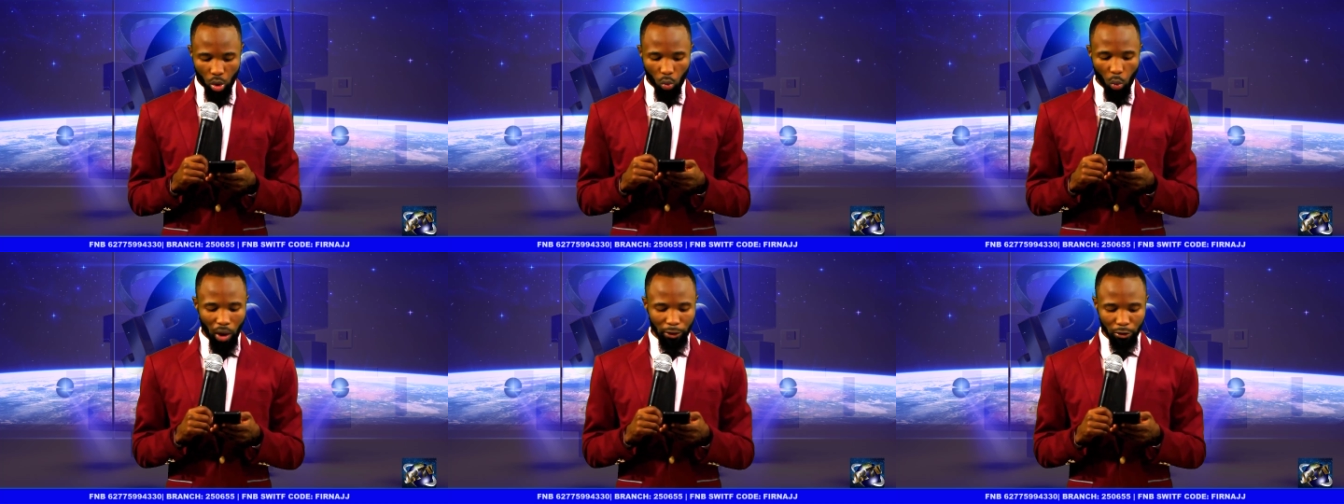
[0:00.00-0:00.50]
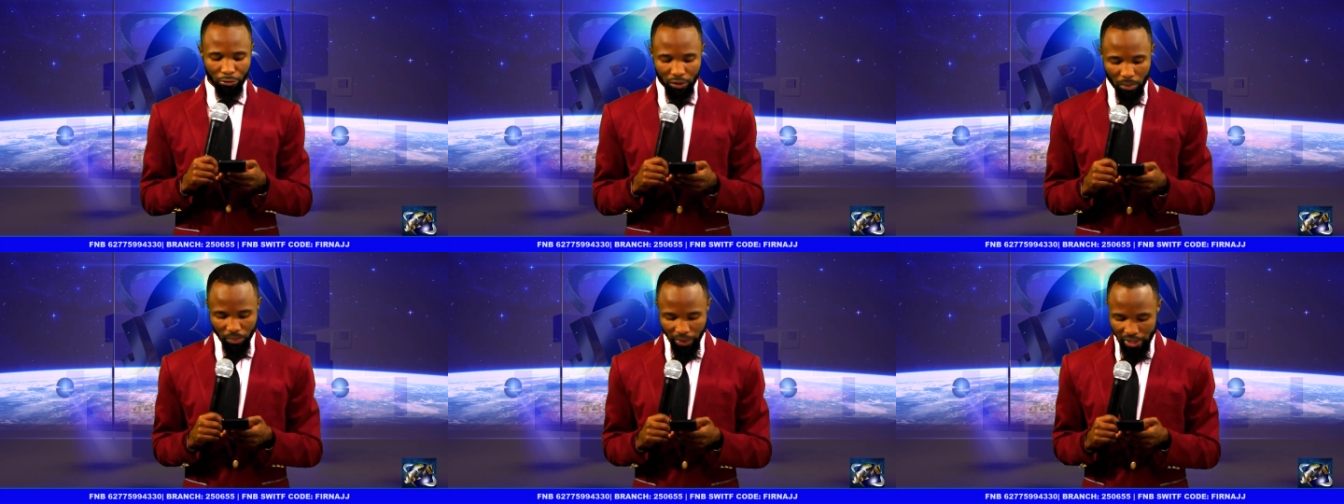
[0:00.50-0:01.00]
one of
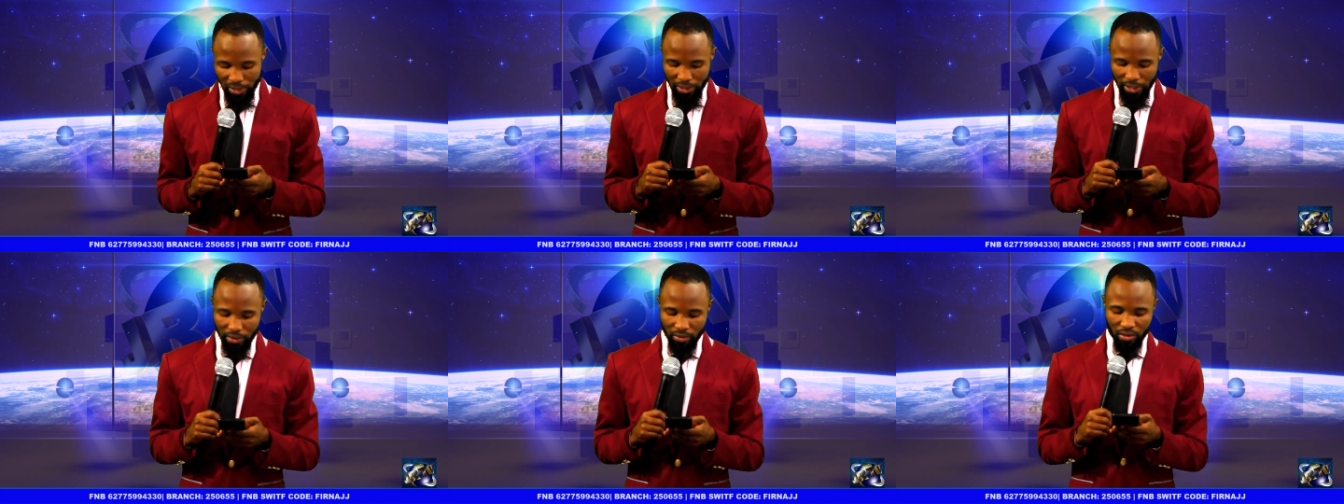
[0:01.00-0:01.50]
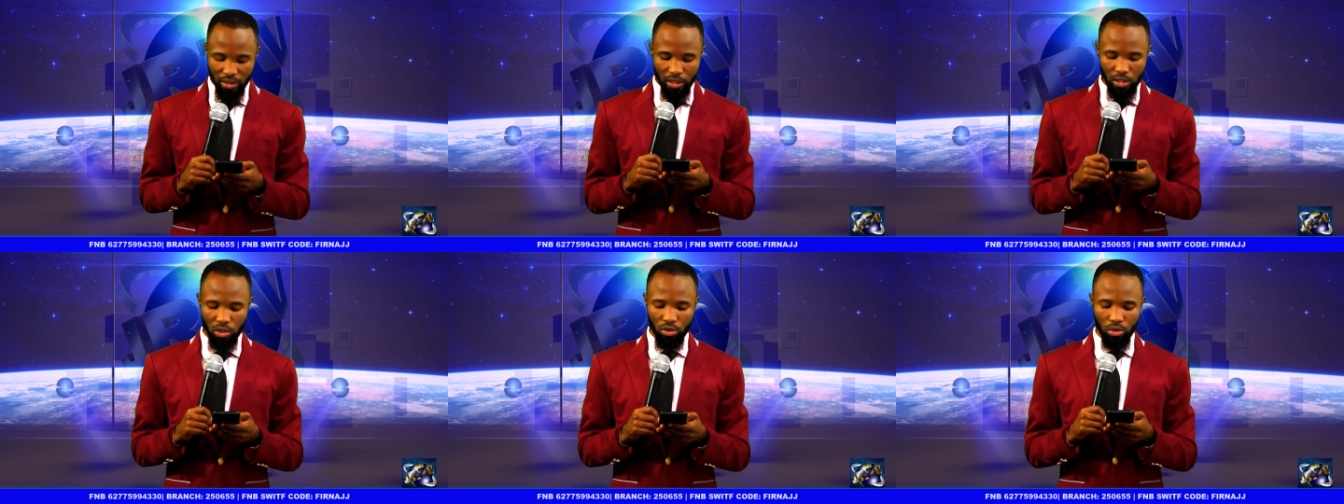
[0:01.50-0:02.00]
the presidents
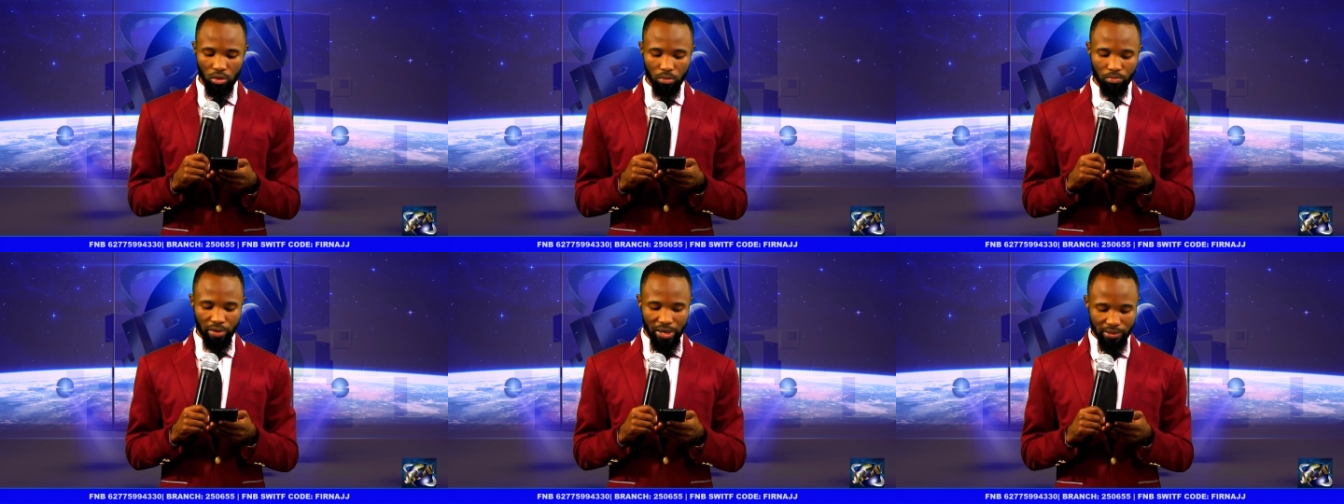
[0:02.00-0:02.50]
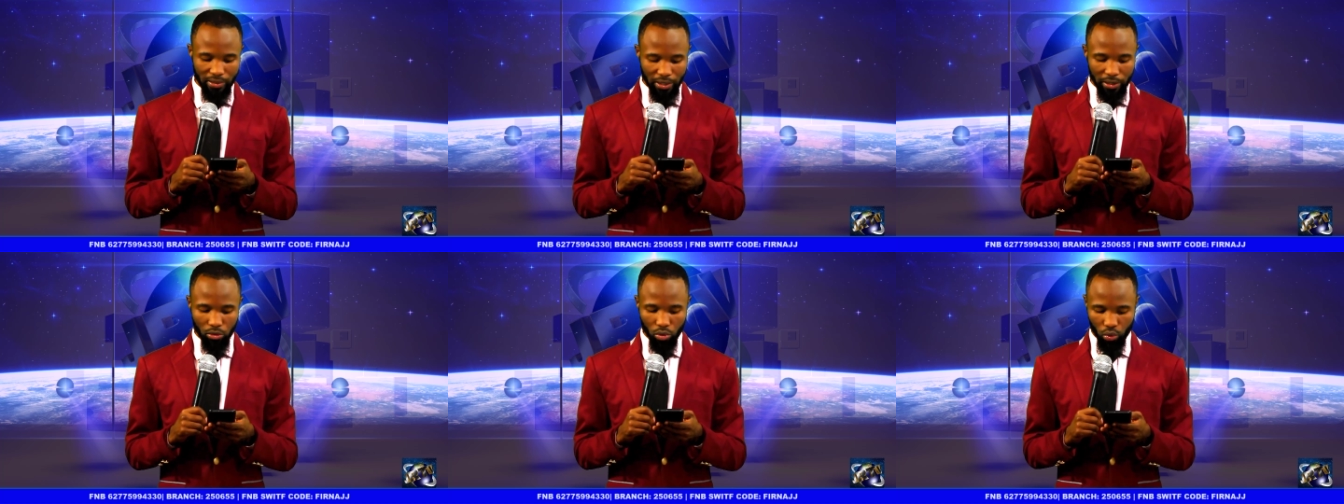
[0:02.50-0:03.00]
is
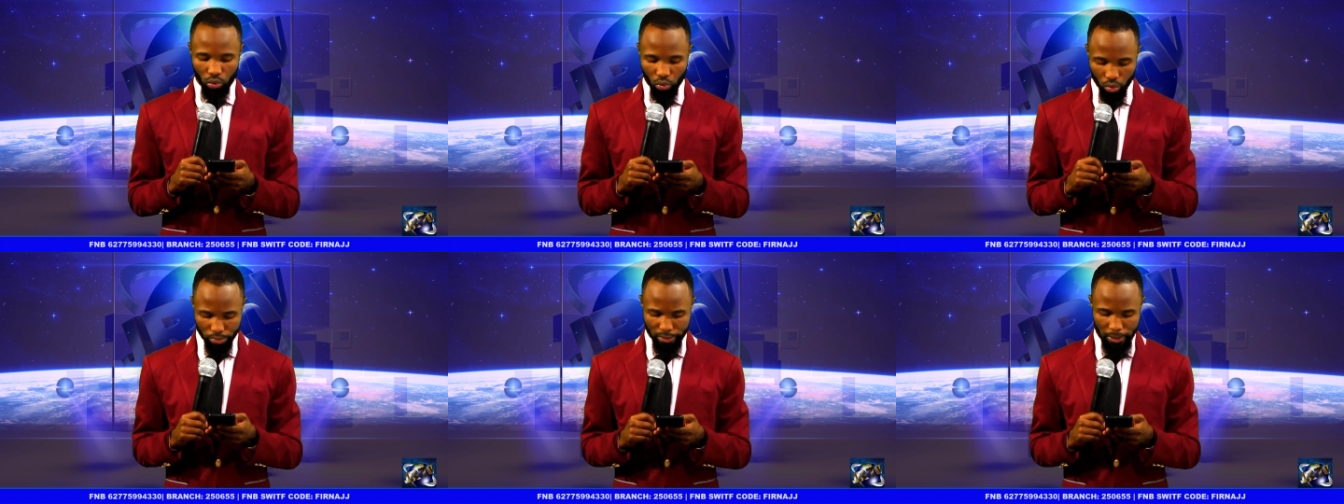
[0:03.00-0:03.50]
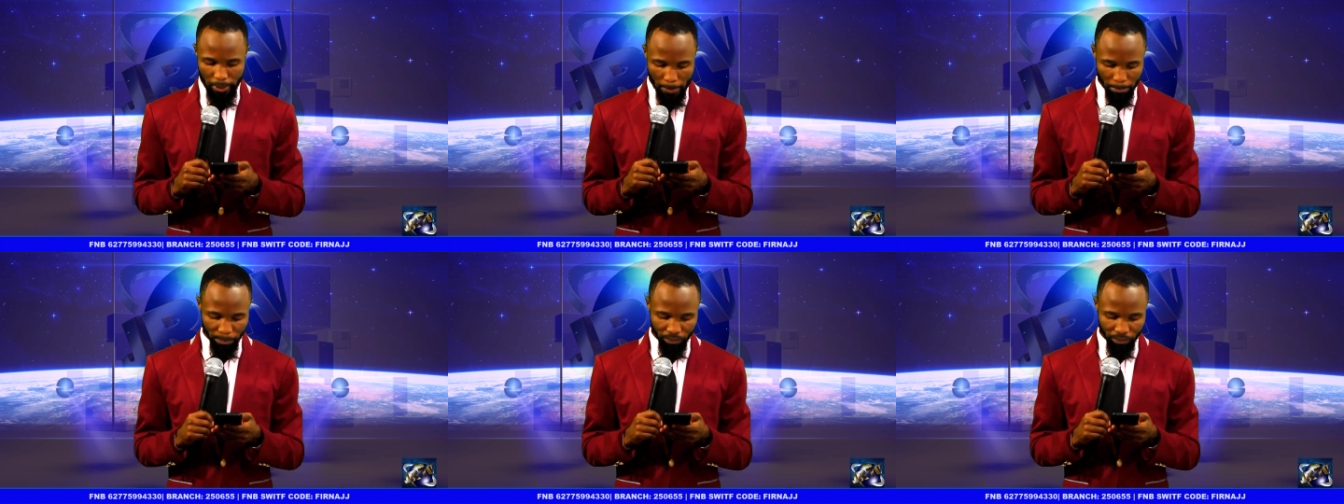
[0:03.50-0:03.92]
President Zuma,